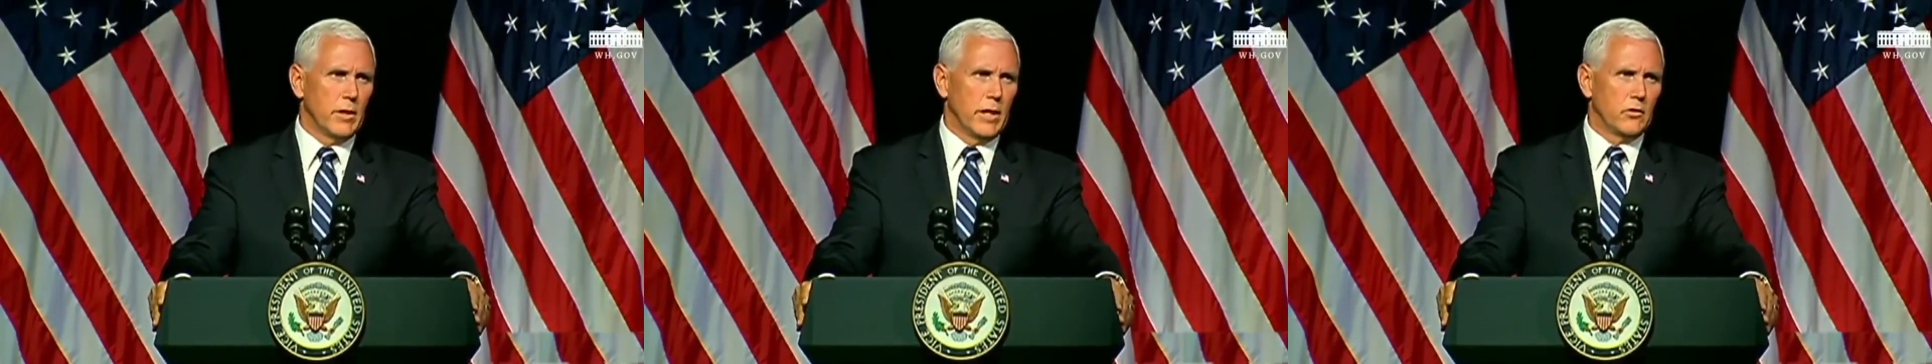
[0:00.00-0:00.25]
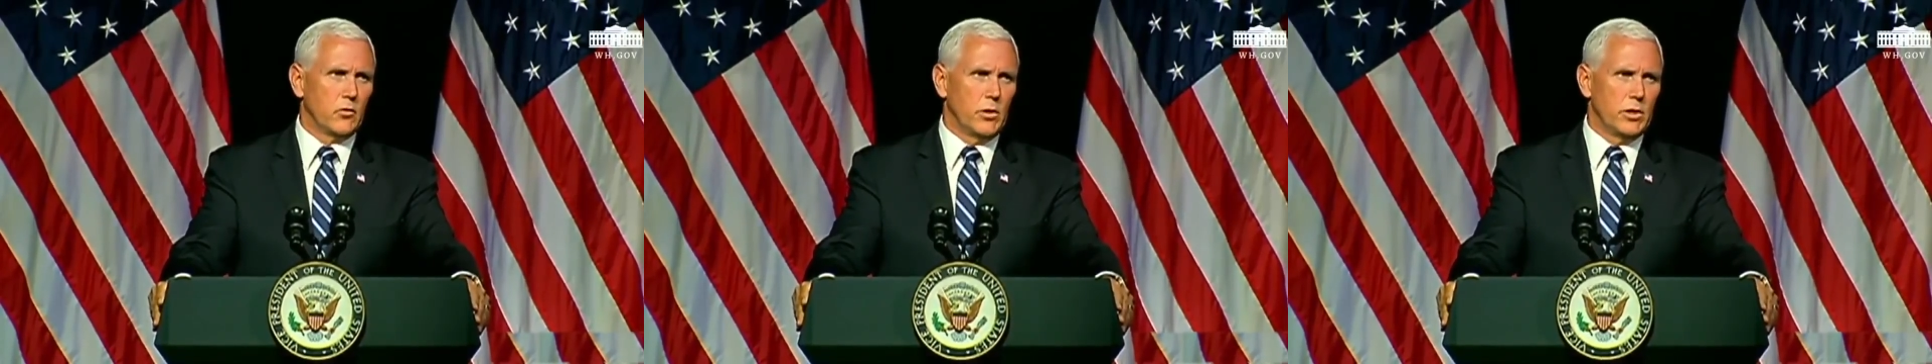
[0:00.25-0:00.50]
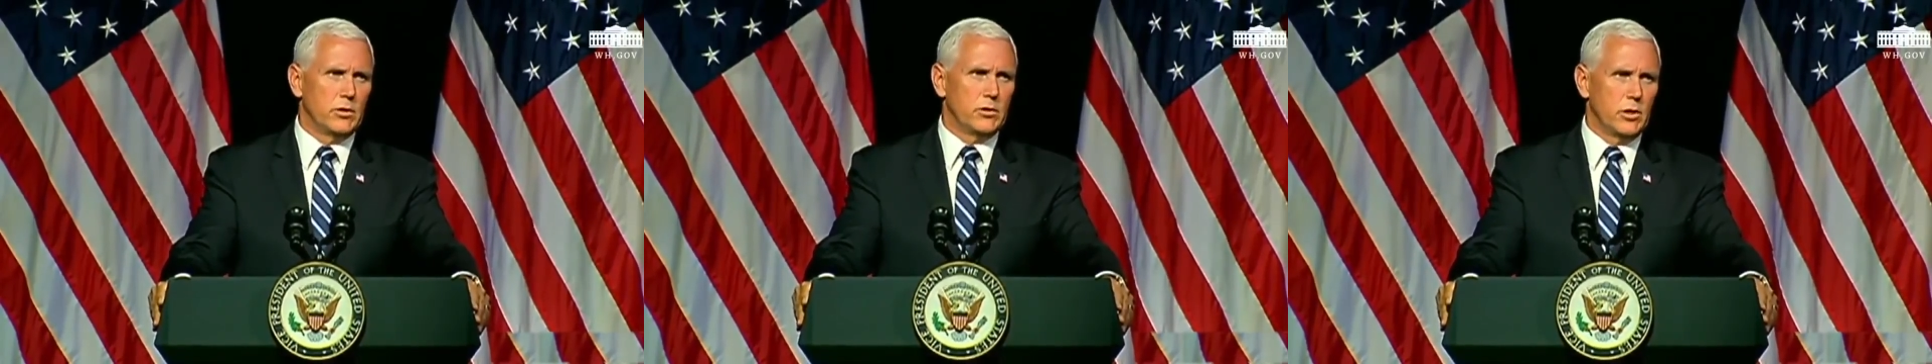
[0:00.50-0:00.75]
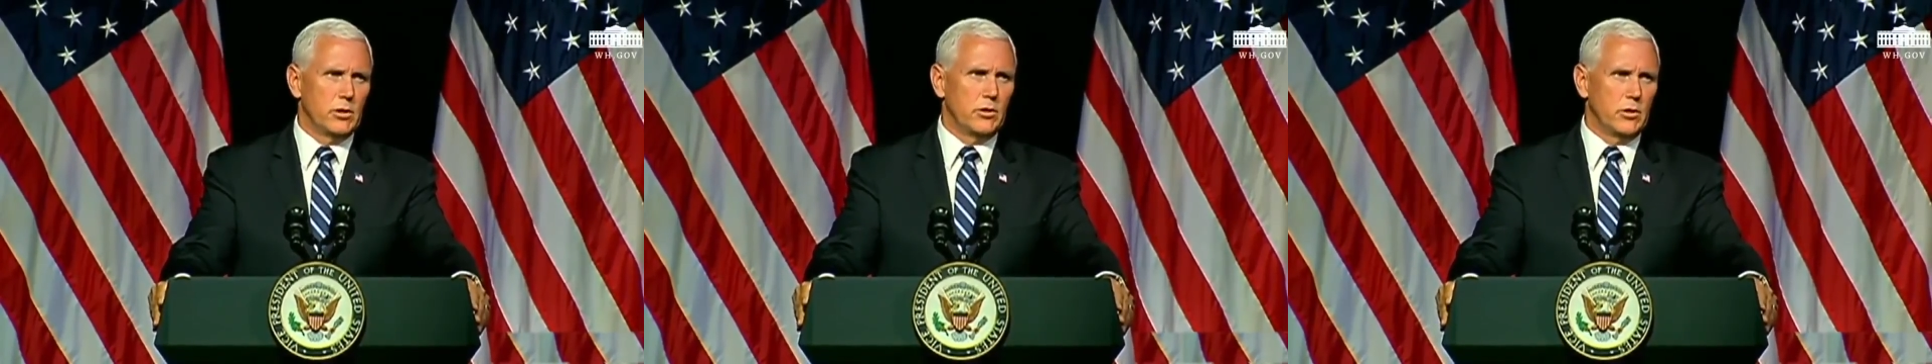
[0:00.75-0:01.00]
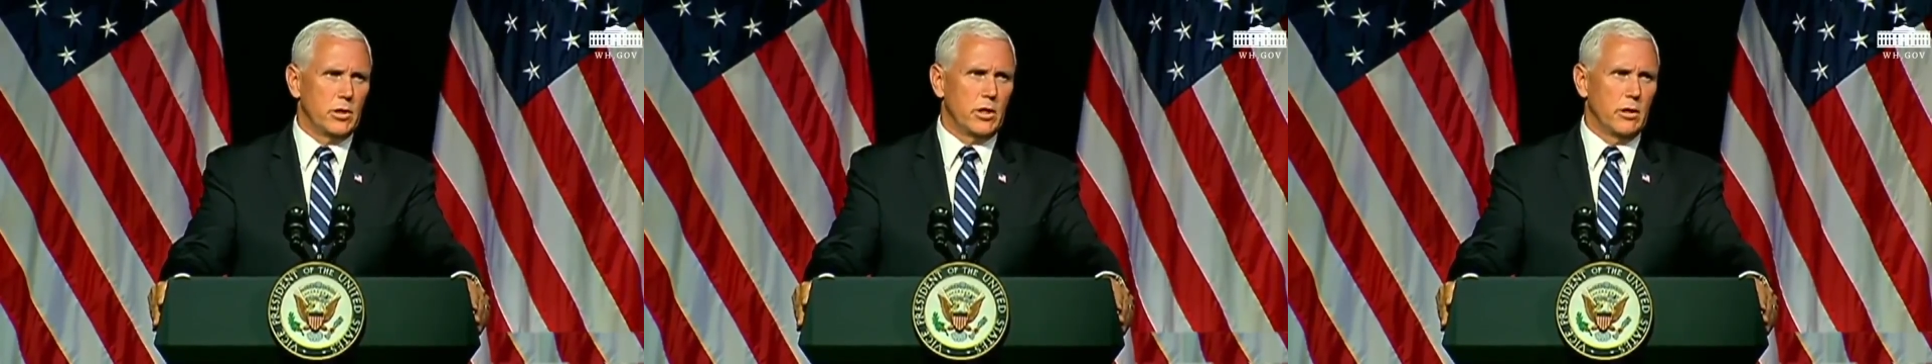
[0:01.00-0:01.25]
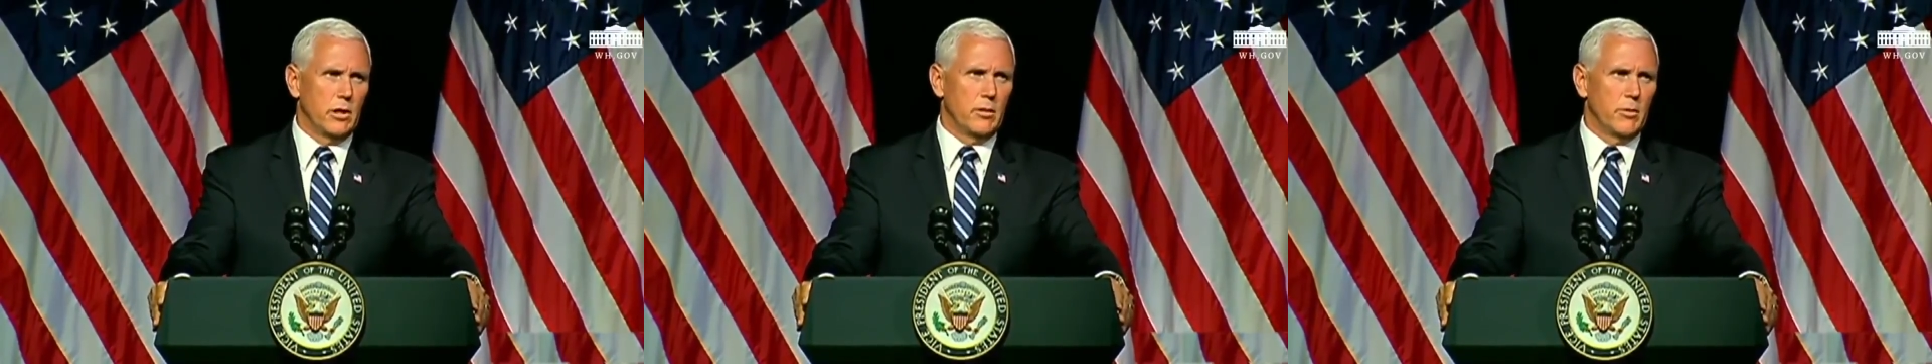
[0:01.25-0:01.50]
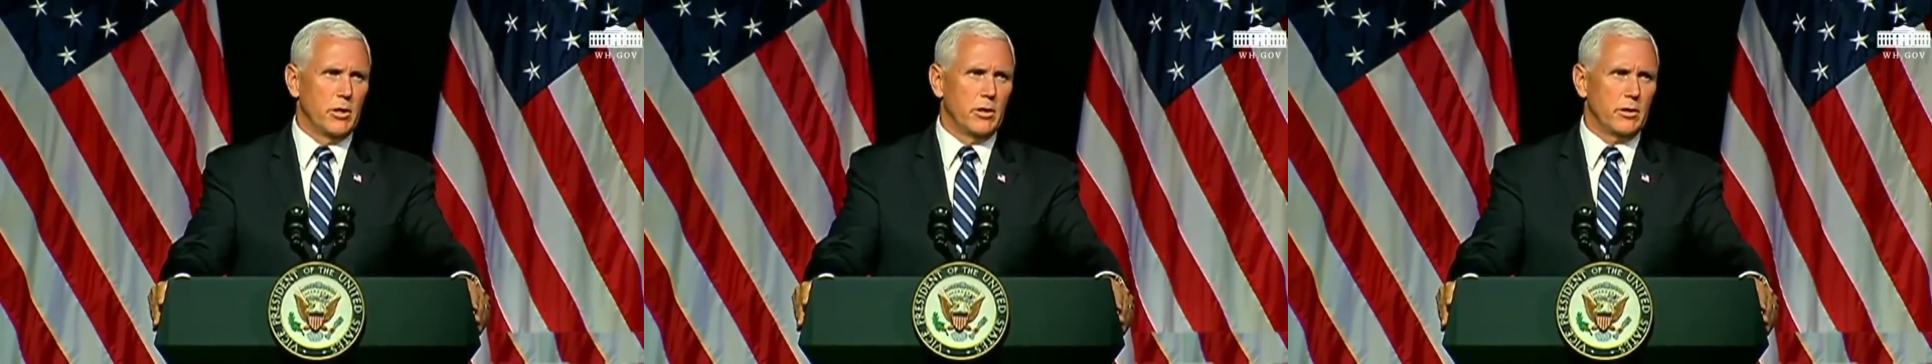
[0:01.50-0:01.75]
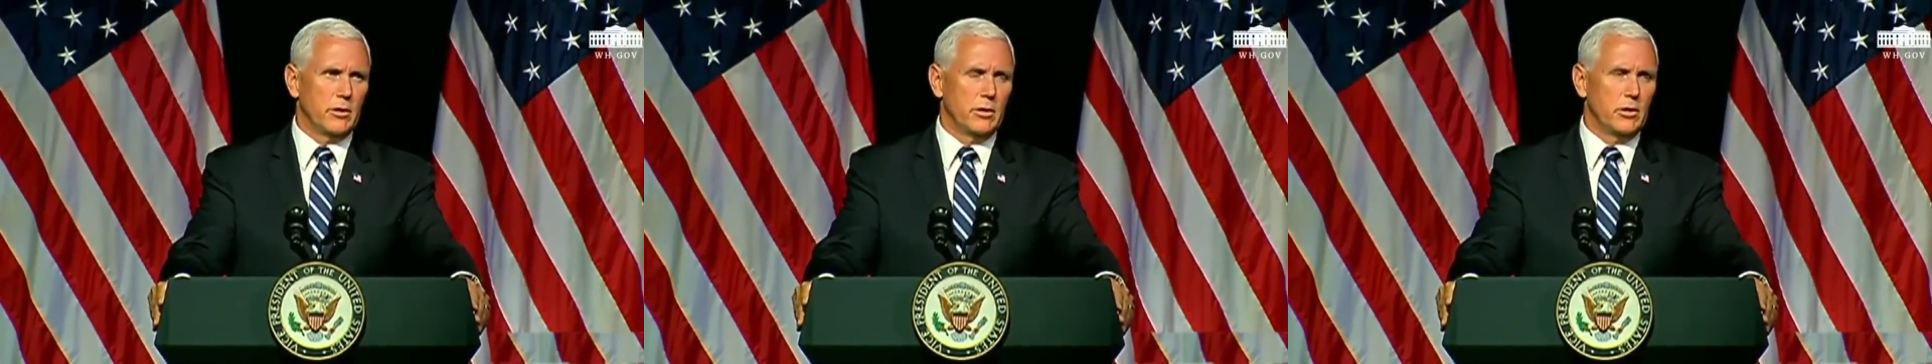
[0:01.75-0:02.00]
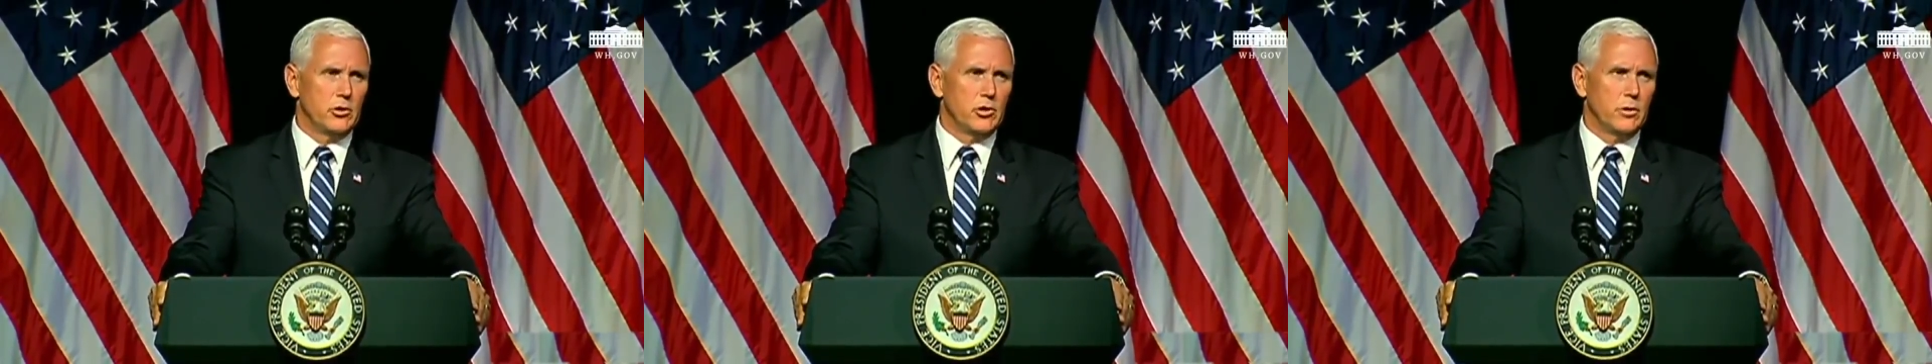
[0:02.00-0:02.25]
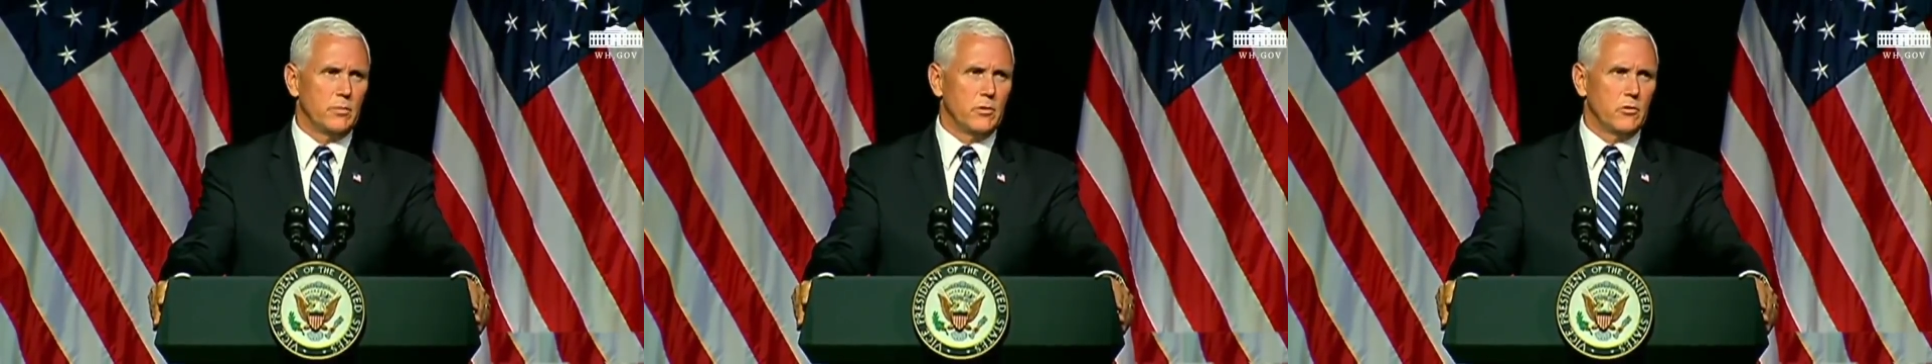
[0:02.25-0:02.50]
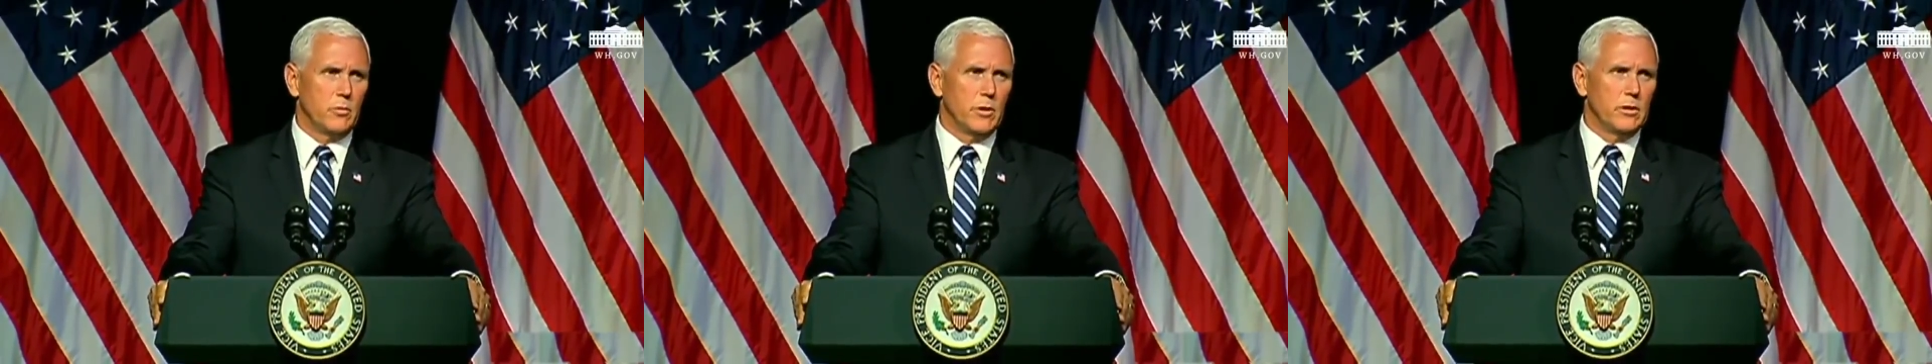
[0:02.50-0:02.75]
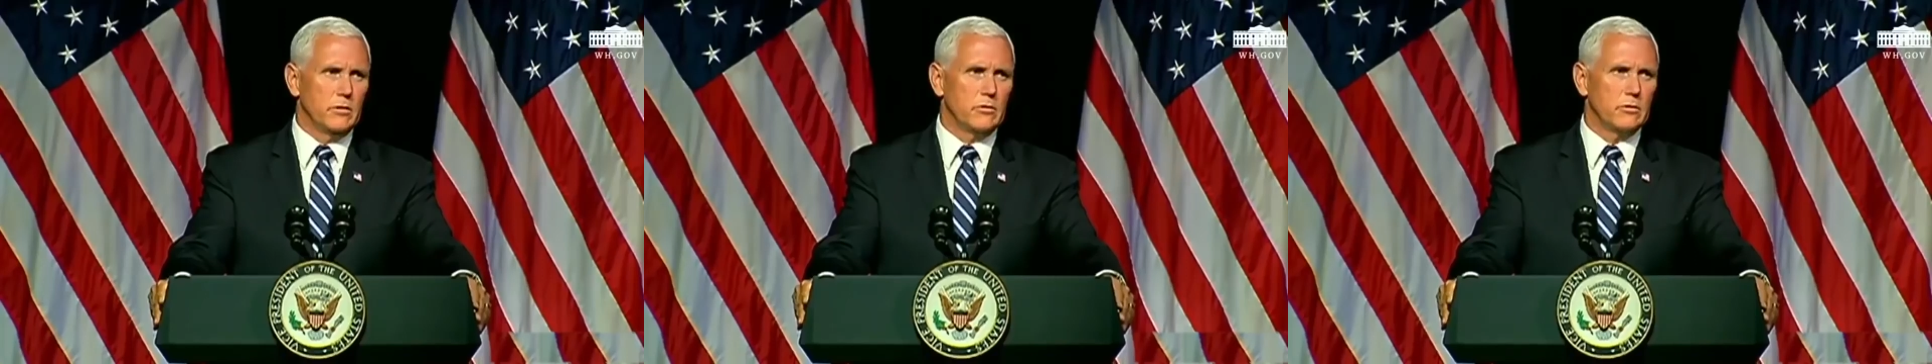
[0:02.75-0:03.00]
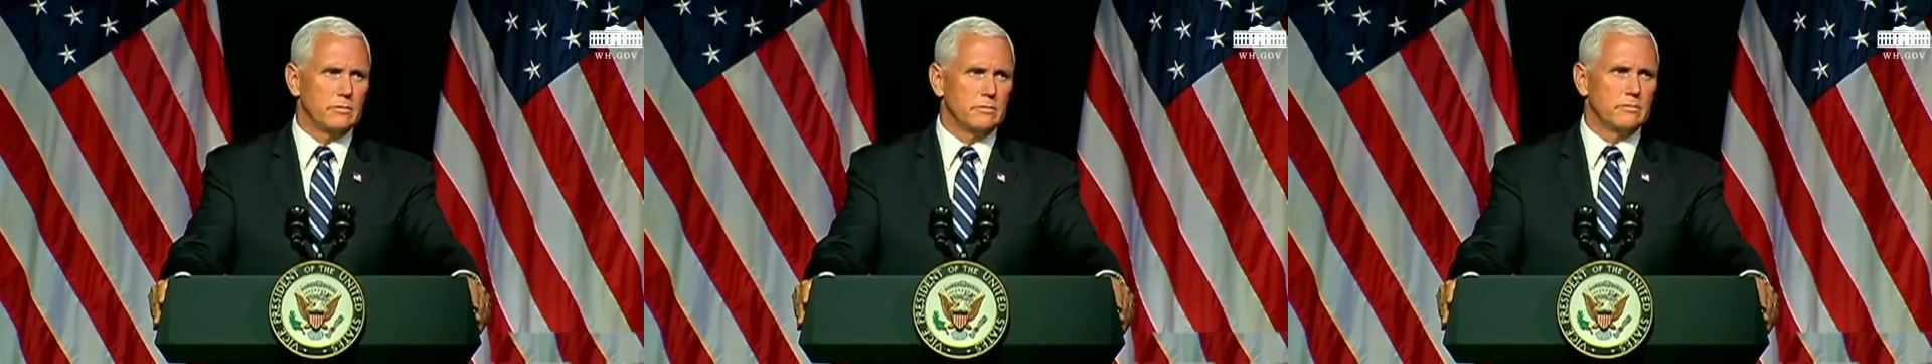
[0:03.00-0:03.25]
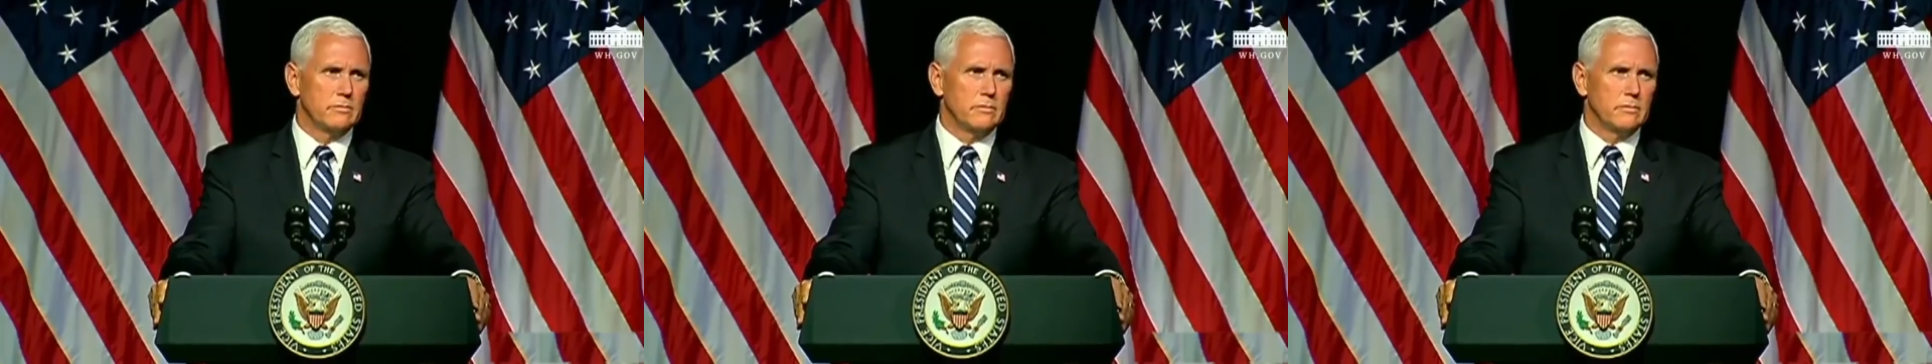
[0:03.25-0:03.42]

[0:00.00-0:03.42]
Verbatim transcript: So as we continue to carry American leadership in space,